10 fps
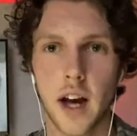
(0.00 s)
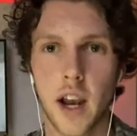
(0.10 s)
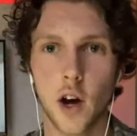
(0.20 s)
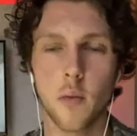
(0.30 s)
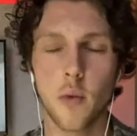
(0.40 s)
a
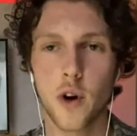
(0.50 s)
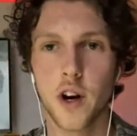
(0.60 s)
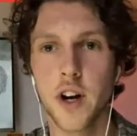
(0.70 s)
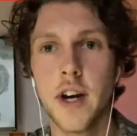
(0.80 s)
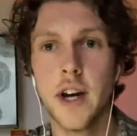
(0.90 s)
lot more
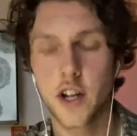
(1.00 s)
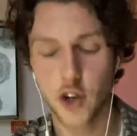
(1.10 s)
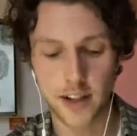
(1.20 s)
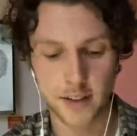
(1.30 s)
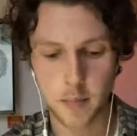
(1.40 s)

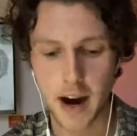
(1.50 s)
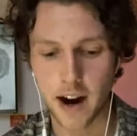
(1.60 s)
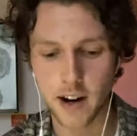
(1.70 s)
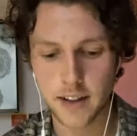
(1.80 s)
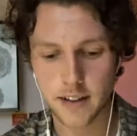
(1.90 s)

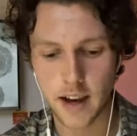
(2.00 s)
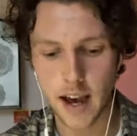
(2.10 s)
transparent.